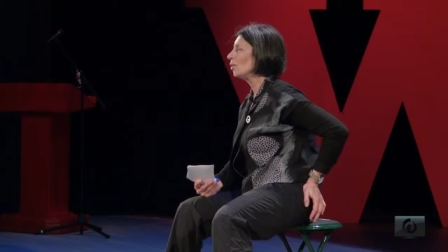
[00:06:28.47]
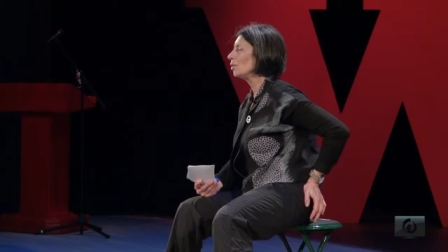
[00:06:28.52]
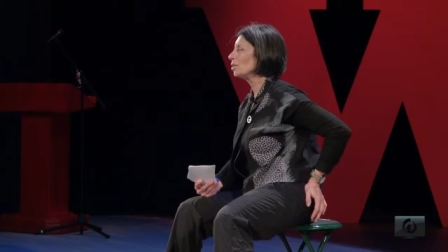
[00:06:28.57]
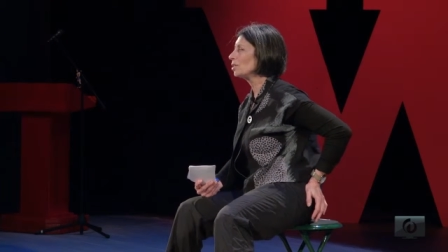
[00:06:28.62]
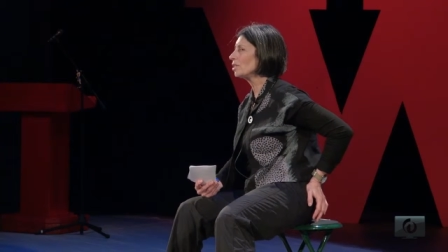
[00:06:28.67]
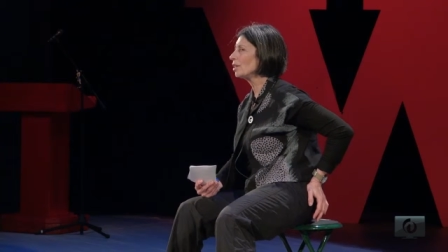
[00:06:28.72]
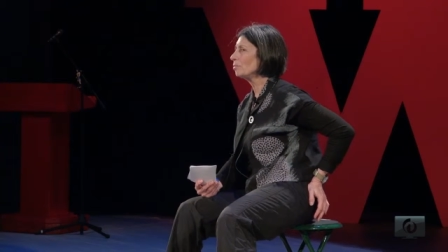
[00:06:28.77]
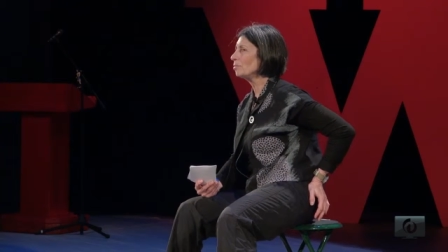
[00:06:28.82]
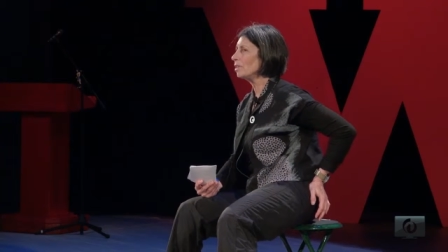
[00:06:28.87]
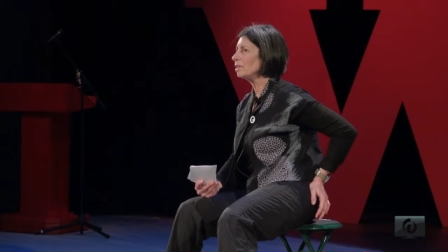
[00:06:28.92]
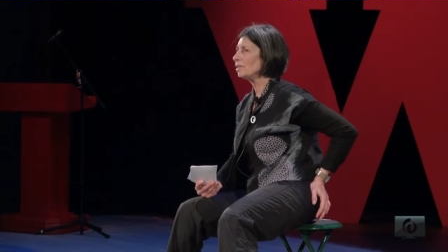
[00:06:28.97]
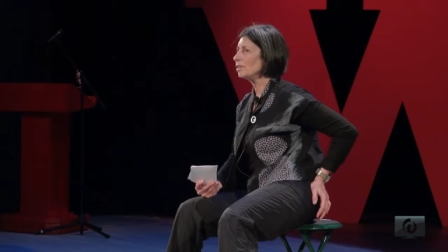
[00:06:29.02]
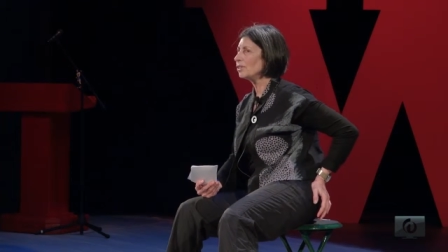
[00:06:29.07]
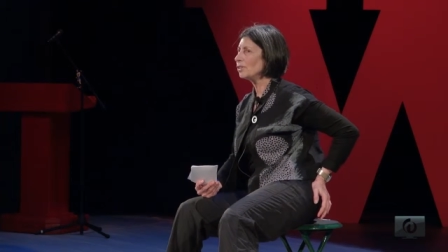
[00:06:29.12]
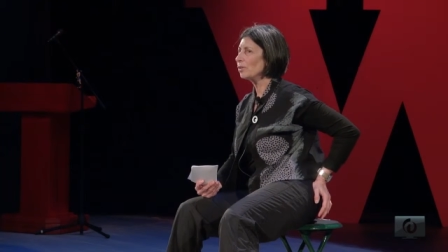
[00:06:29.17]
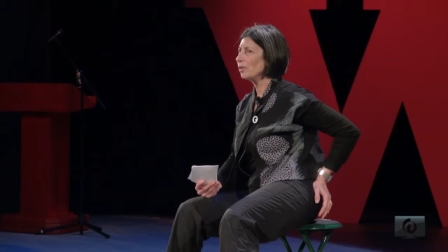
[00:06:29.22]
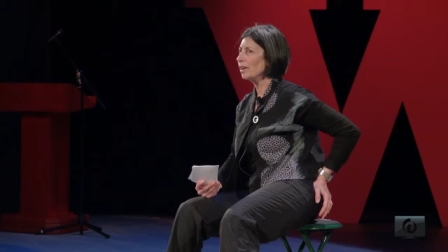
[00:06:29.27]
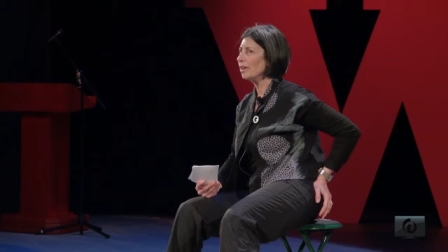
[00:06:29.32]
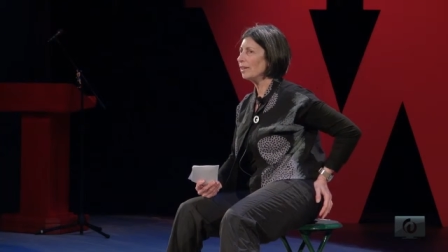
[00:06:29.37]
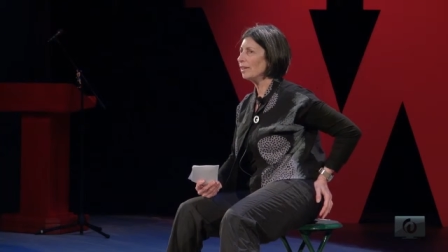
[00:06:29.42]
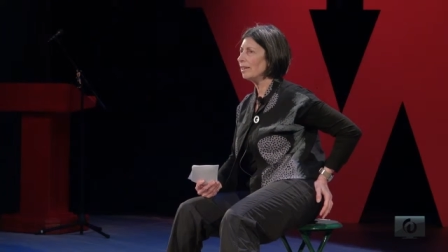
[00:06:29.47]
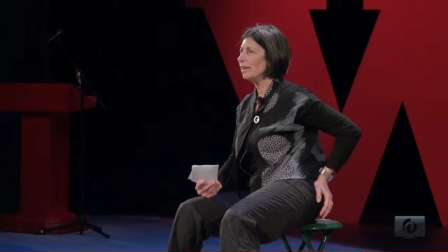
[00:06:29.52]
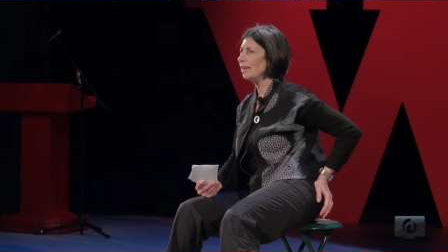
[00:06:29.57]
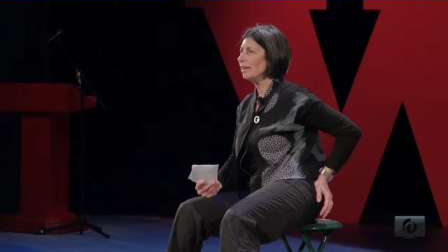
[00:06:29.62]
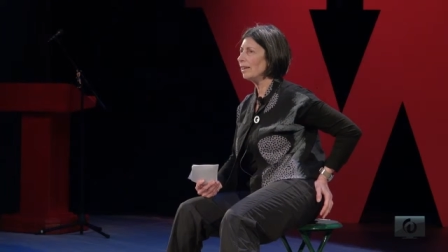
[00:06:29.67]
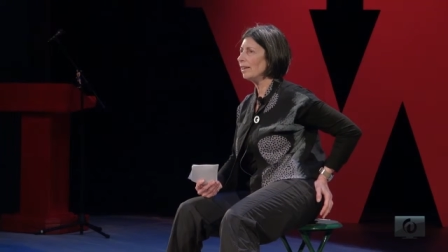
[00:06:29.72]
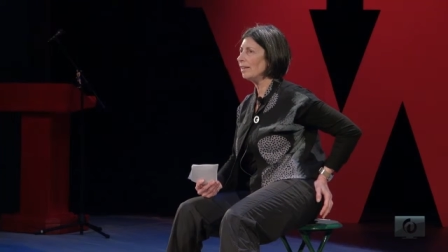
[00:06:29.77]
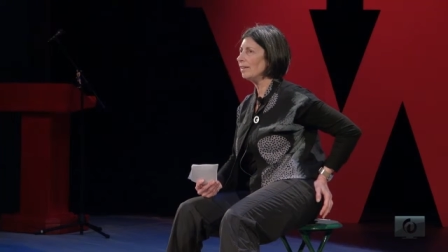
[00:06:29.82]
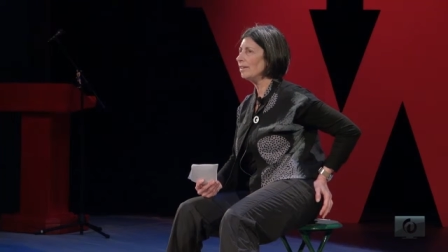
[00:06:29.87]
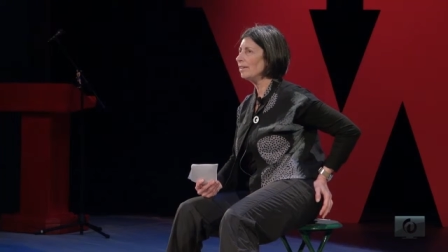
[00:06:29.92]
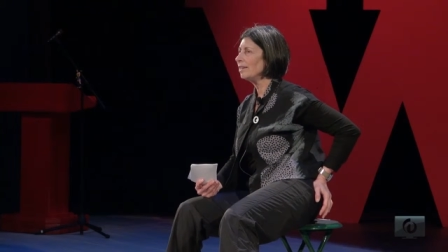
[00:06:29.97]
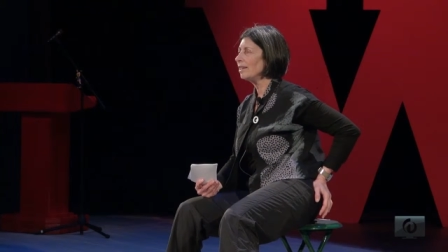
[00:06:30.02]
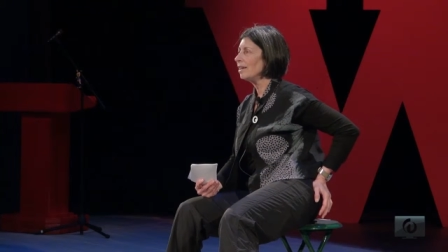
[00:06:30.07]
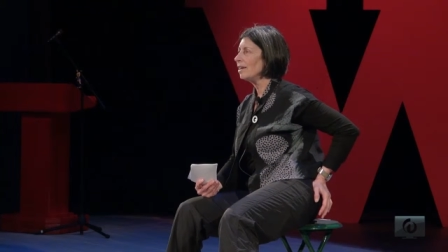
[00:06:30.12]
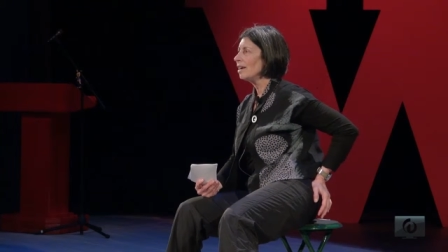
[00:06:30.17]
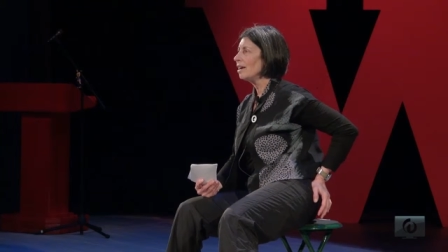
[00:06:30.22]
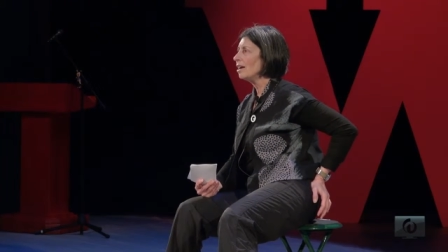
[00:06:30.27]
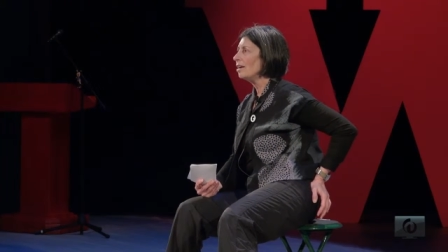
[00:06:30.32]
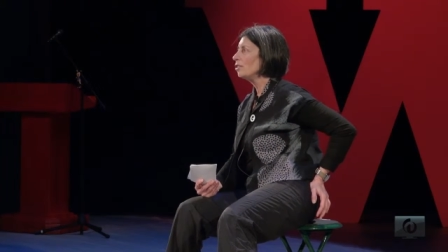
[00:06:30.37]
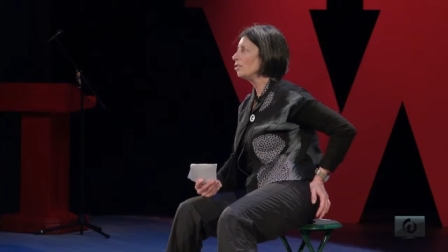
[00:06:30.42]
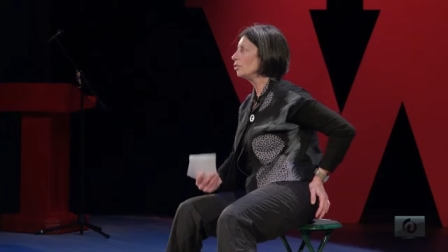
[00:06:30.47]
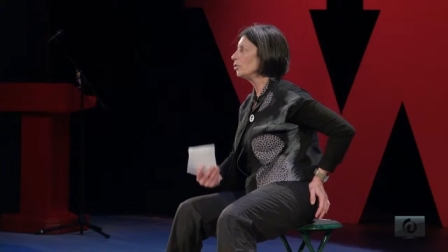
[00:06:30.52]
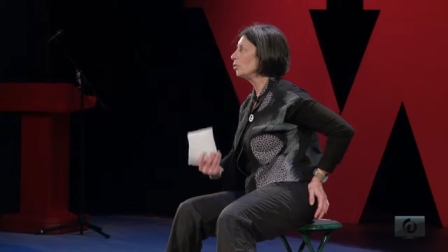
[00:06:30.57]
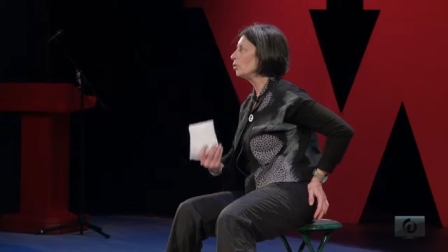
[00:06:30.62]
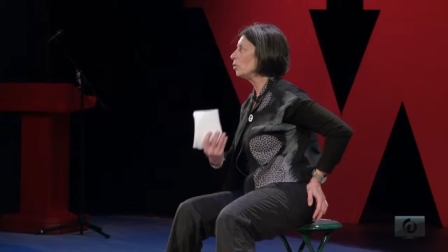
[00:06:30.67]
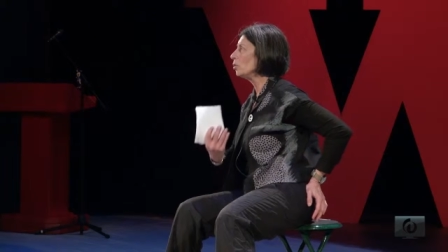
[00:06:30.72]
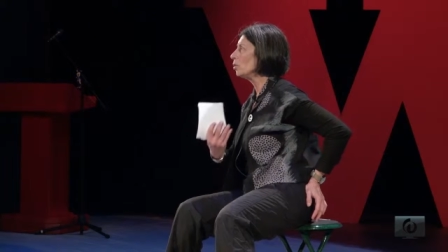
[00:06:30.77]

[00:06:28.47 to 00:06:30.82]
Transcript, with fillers: or something straight ahead, your